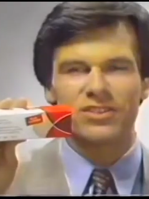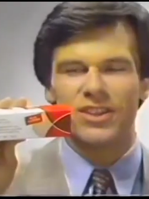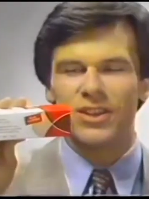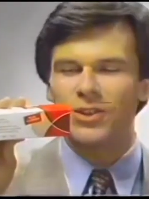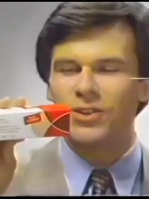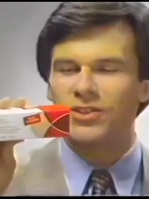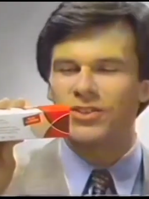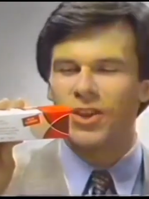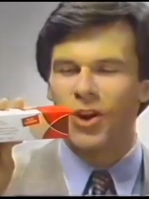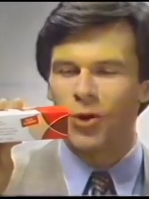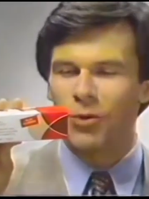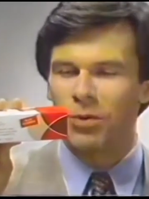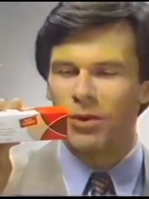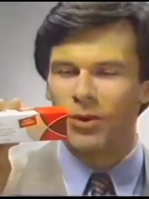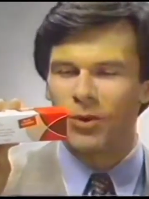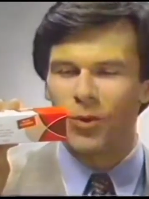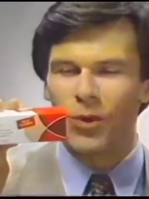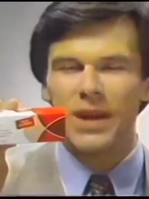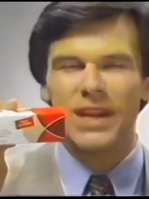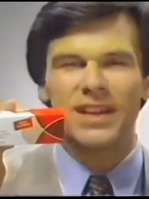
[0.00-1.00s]
Just use
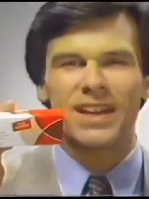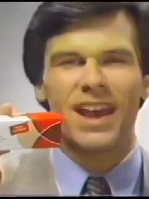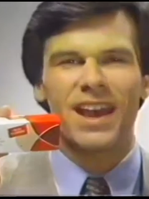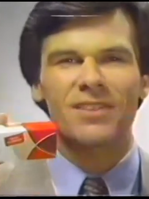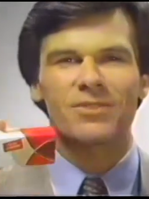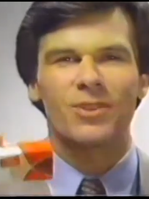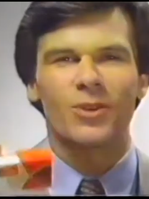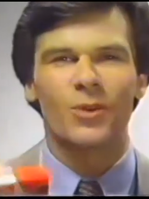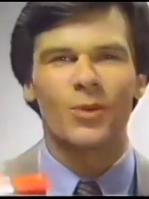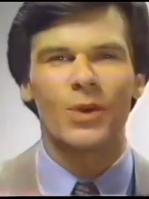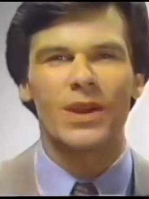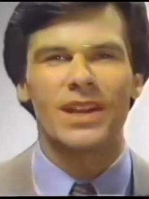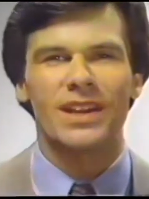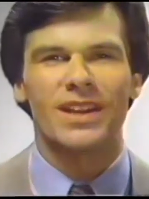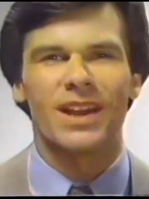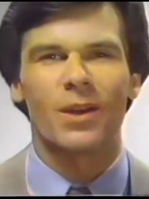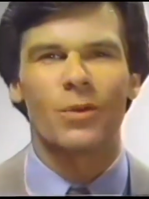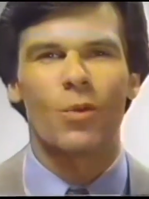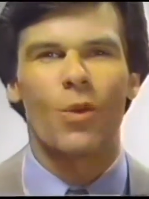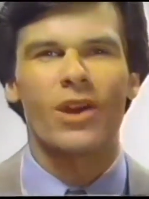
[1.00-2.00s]
Topol week after
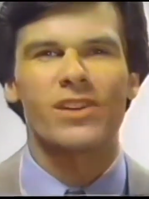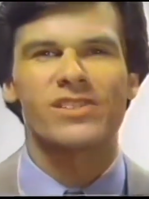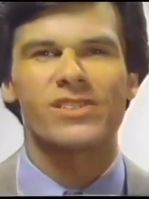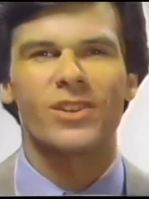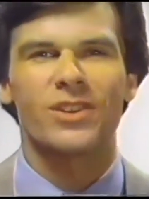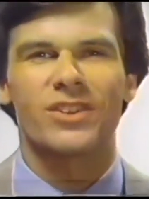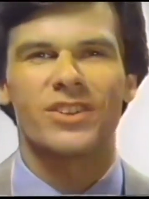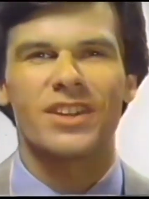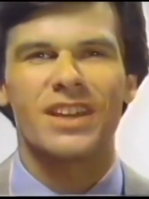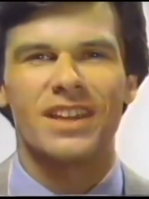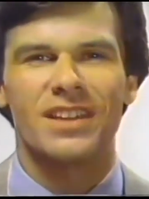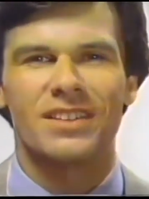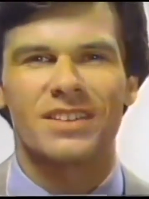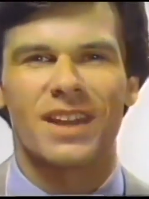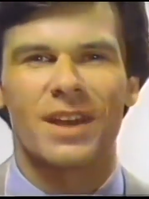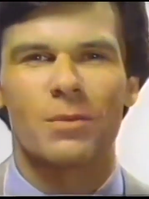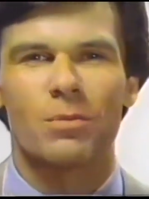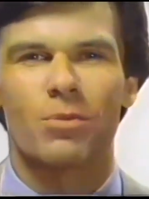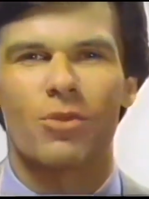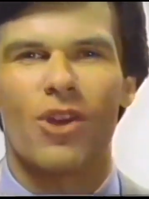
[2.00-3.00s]
week and watch your
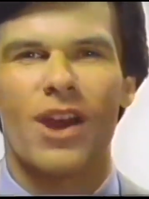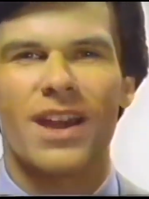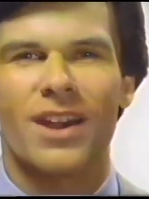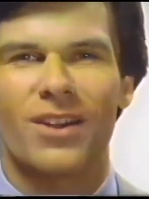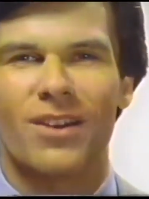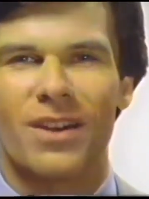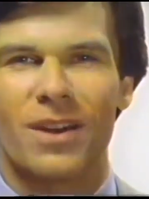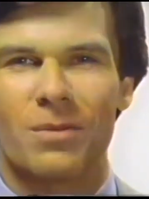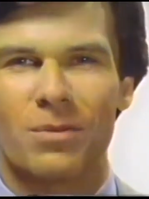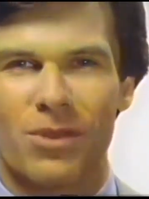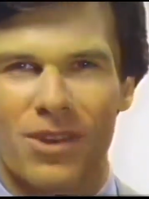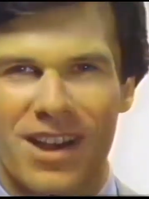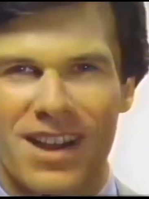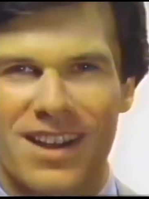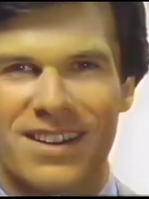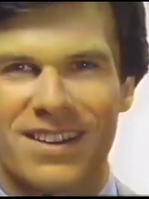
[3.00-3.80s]
teeth get brighter and